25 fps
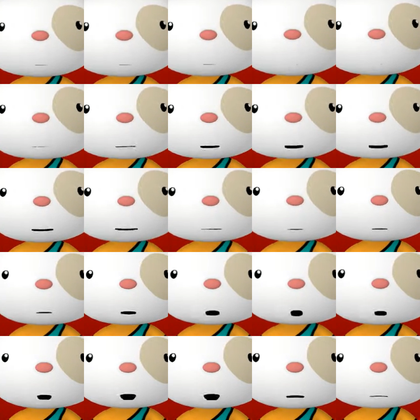trying to
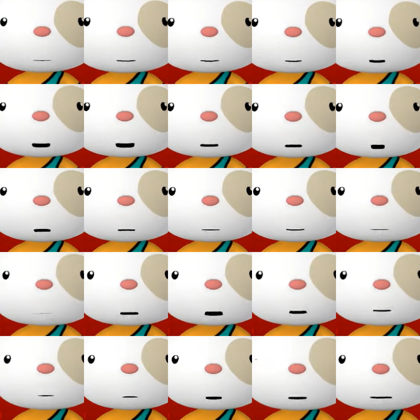go outside and
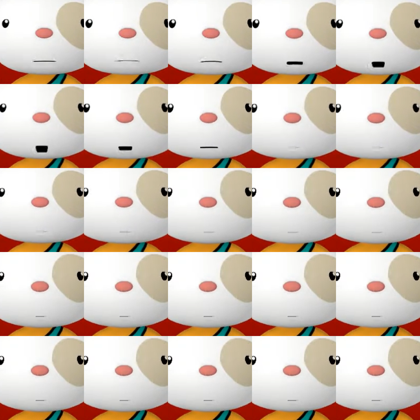stuff like that.